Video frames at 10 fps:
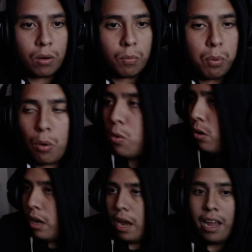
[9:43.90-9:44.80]
Bro,
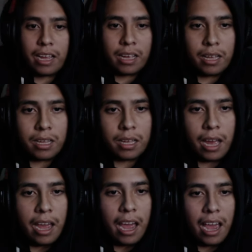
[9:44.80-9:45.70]
hey!
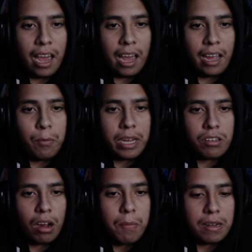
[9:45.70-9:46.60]
Hey, we can
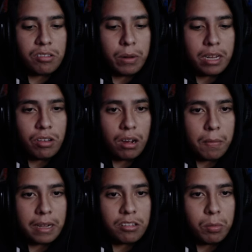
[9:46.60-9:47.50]
talk about this. We can talk
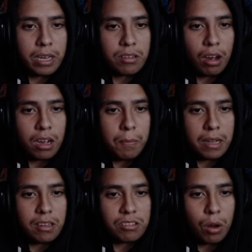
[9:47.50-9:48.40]
about this. We can talk
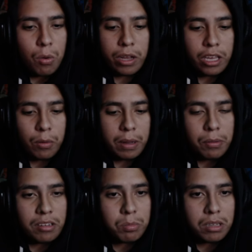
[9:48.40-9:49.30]
about this. Don't kill me,
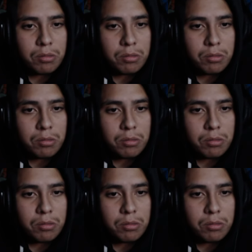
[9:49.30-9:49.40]
please, please,